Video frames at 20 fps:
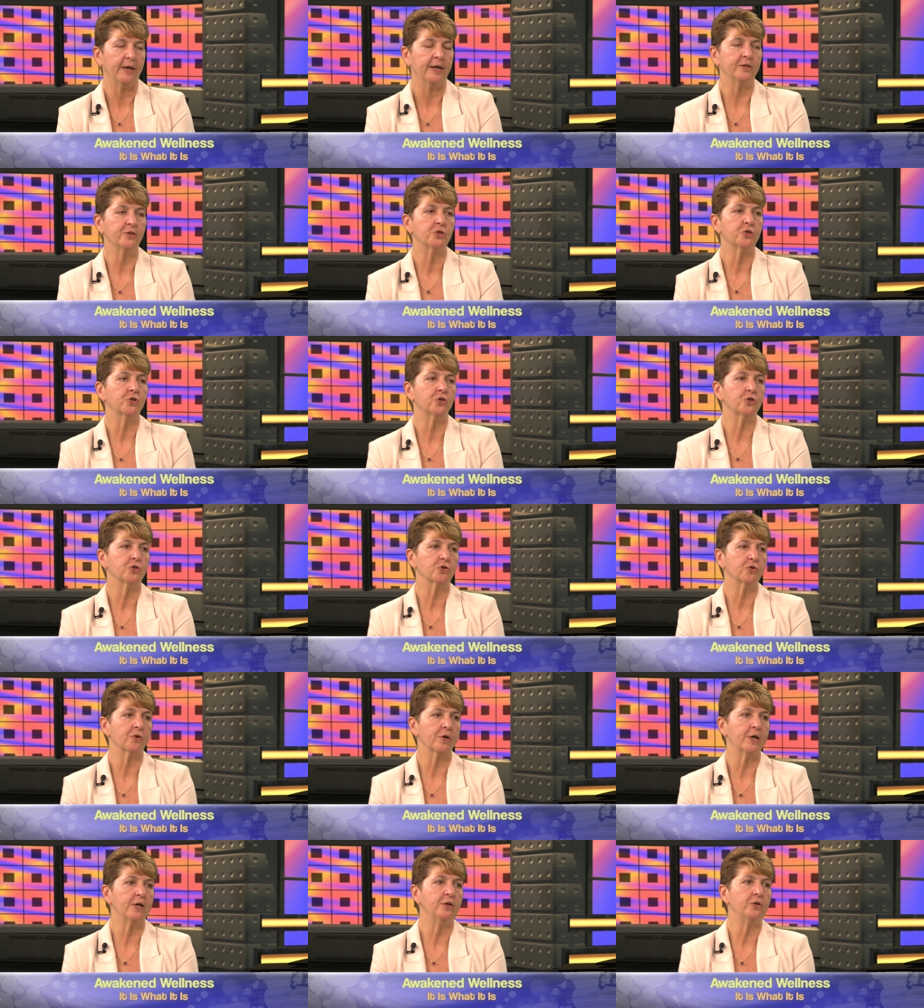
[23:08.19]
is to
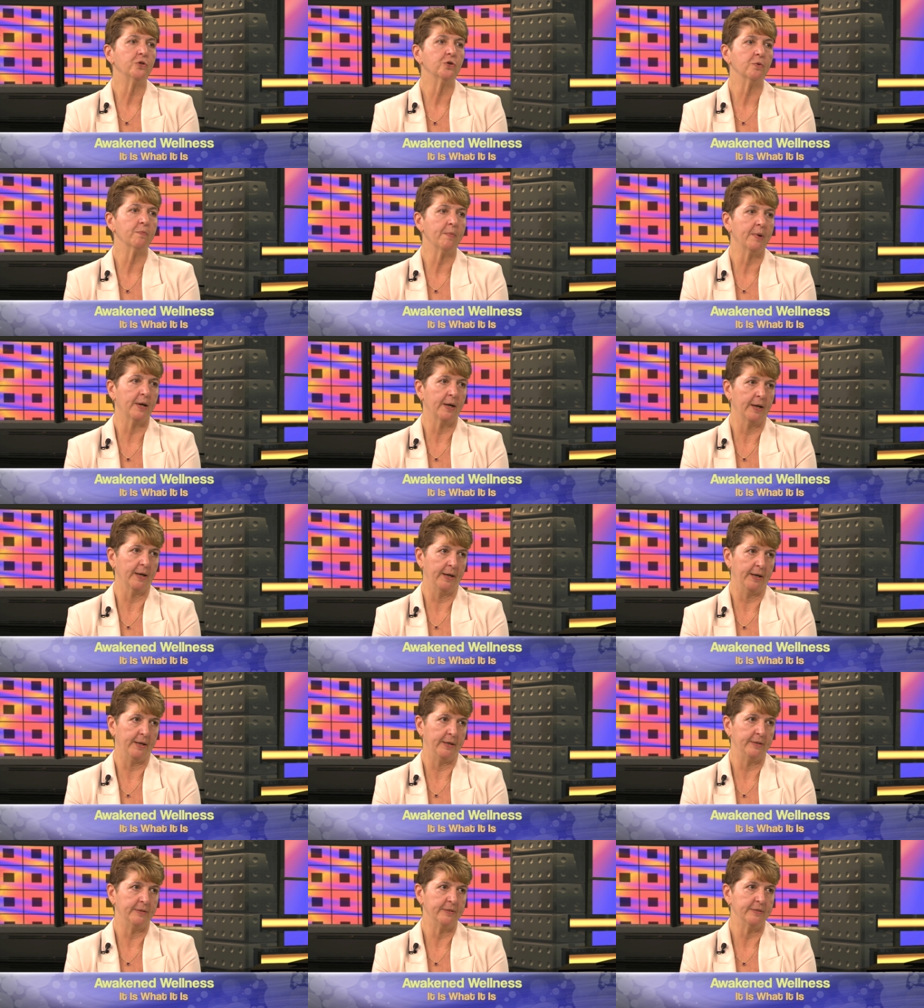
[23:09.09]
train your
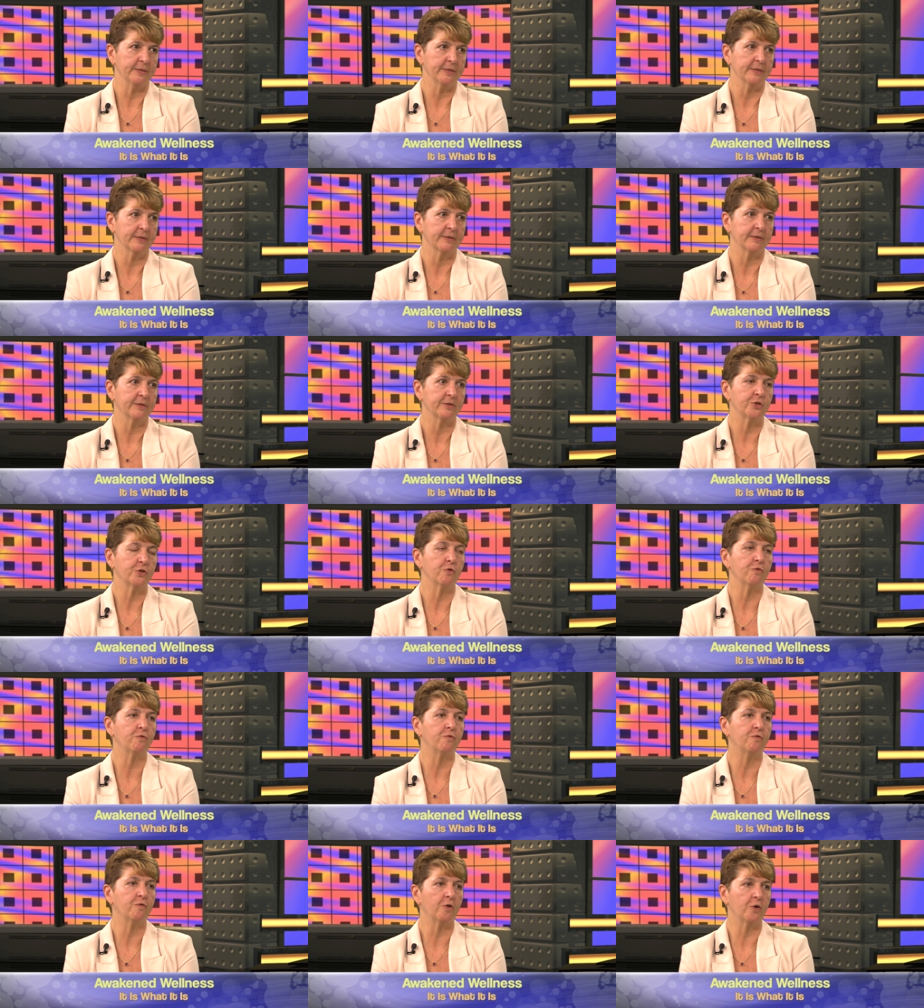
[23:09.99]
mind to
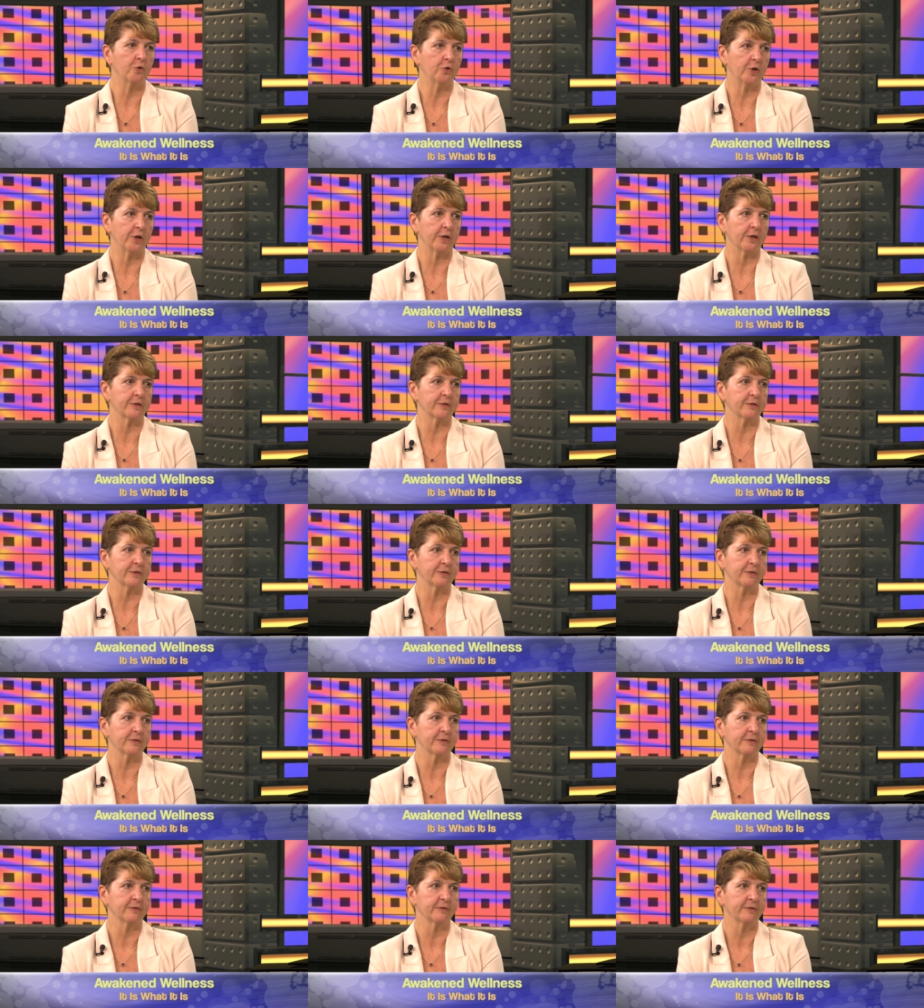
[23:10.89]

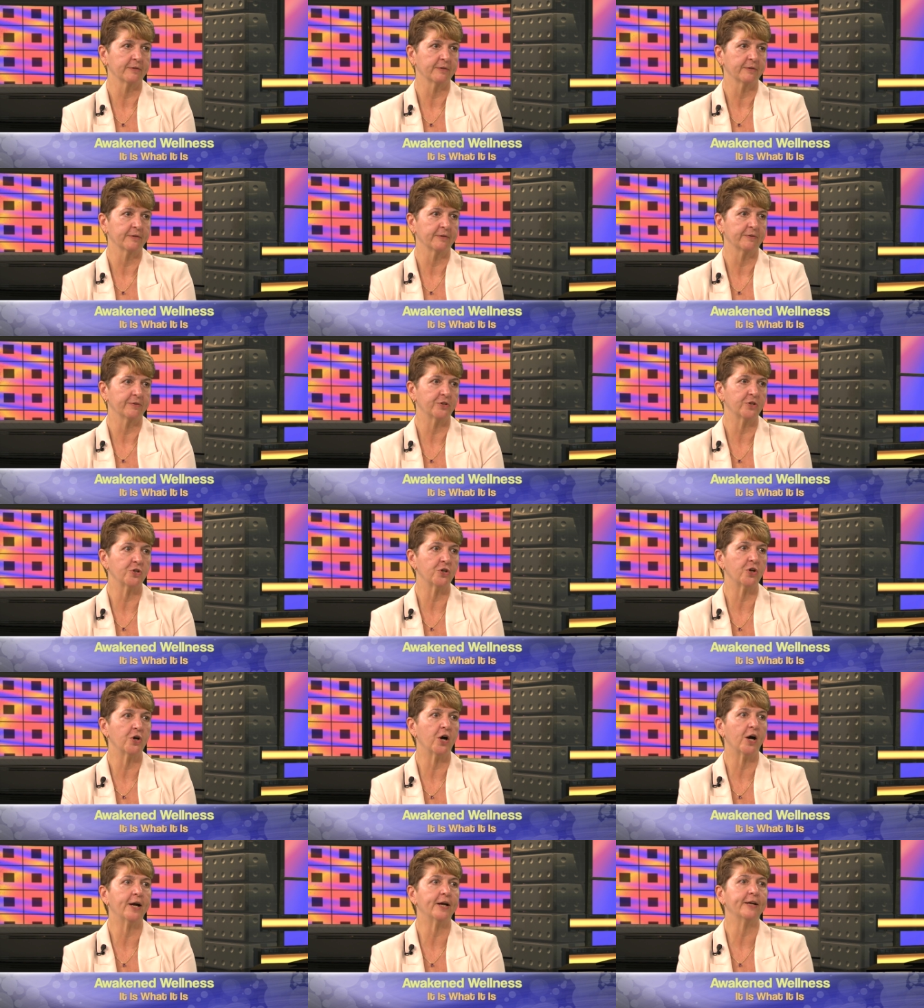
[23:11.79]
focus, to
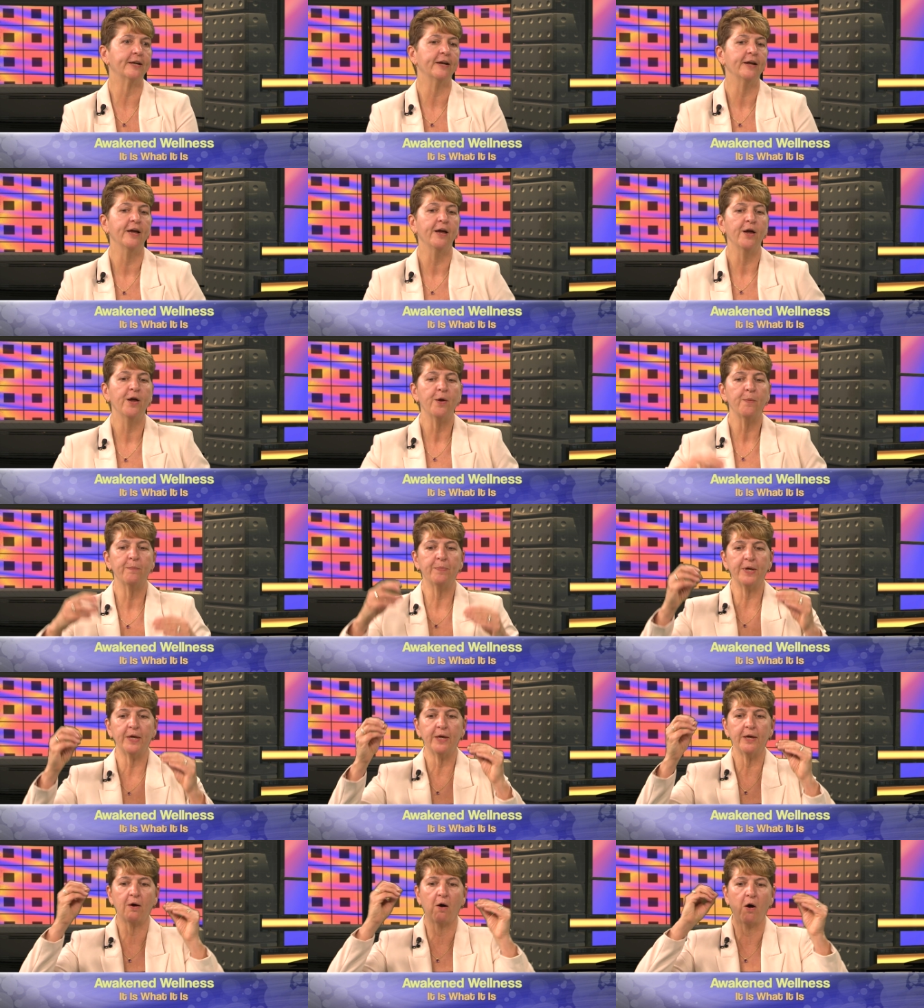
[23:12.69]
not
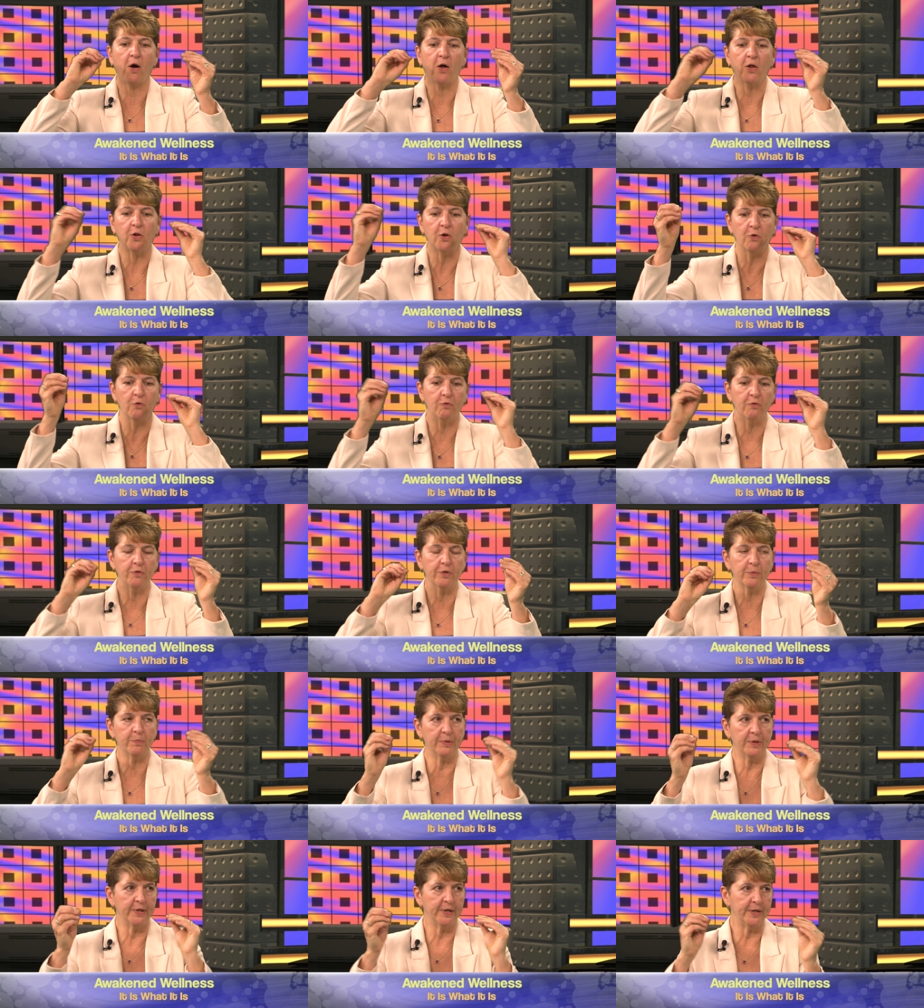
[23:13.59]
be all over
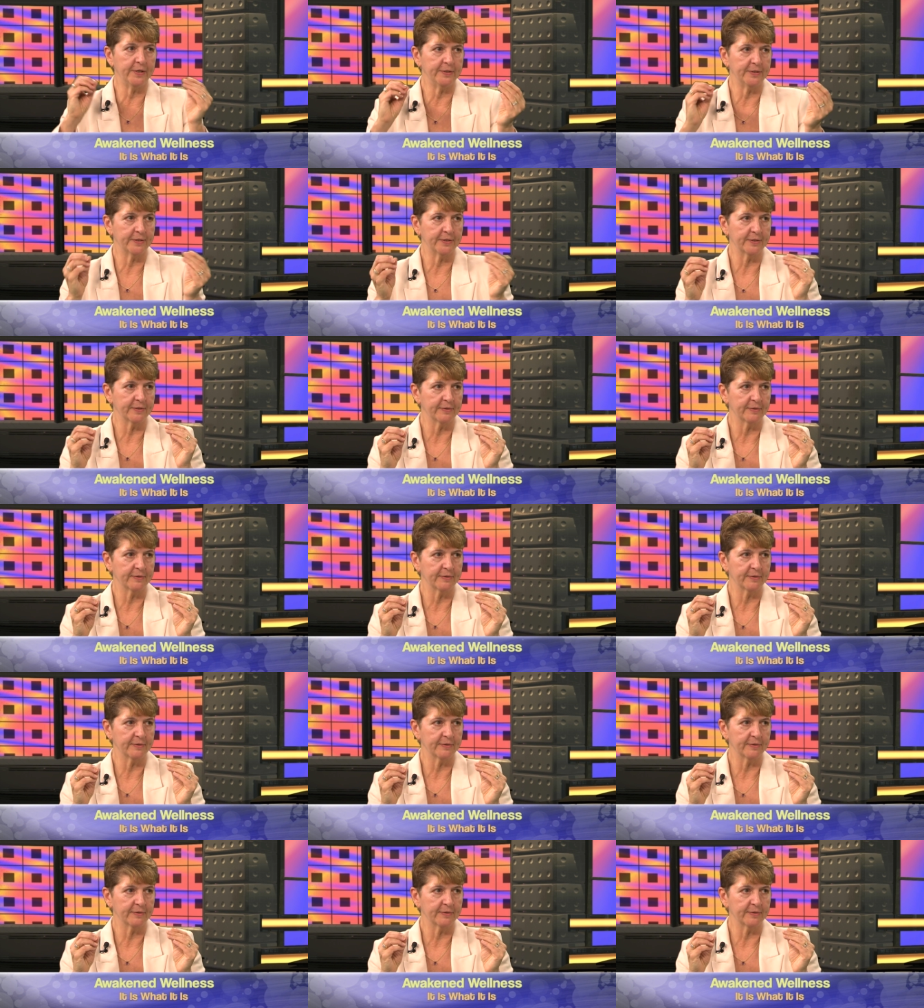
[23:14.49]
the place,